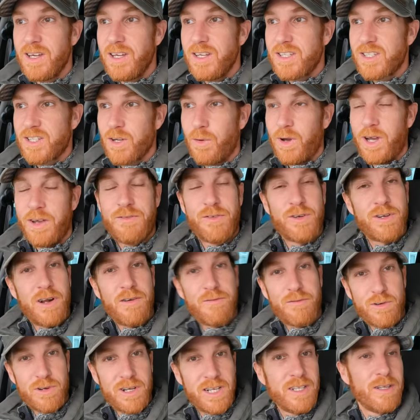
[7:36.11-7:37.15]
So if you're
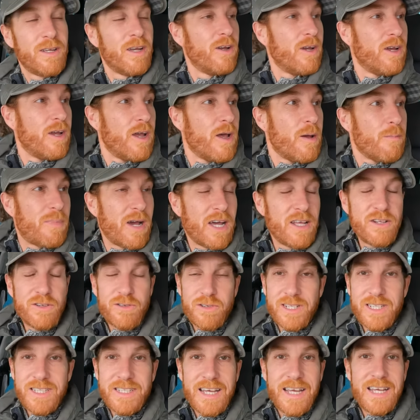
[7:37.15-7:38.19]
ever in
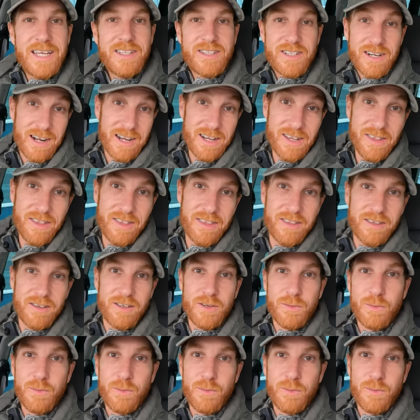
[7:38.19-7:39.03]
Penrhyndeudraeth,